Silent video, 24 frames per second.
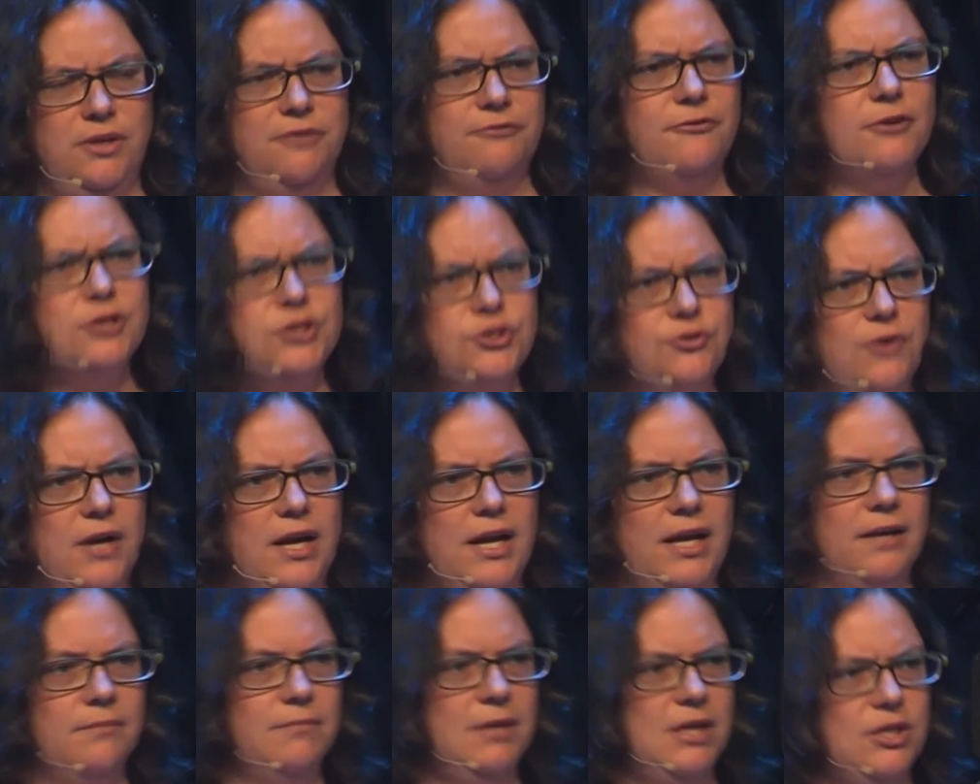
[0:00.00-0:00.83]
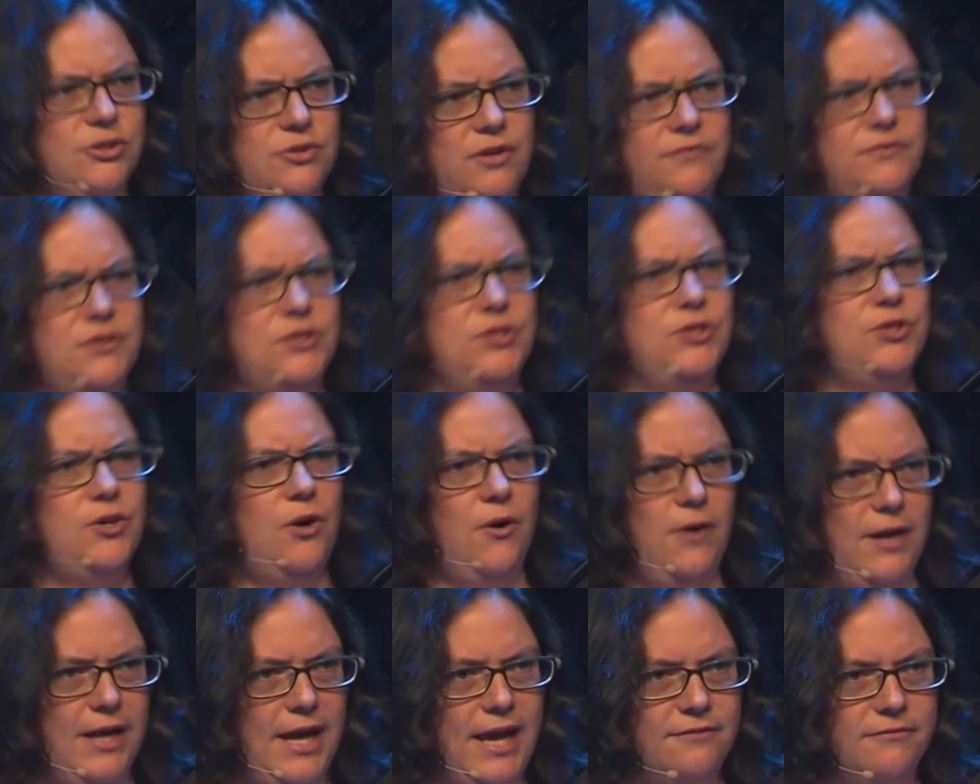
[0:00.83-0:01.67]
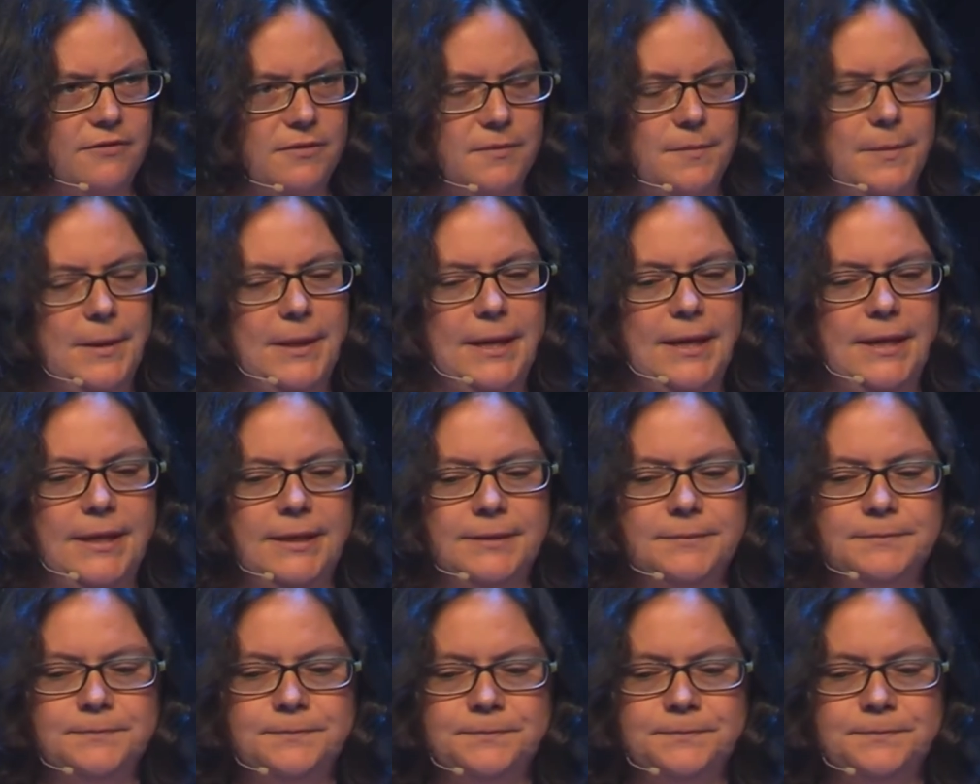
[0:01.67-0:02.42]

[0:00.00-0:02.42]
frustrating because you have to start again from the beginning.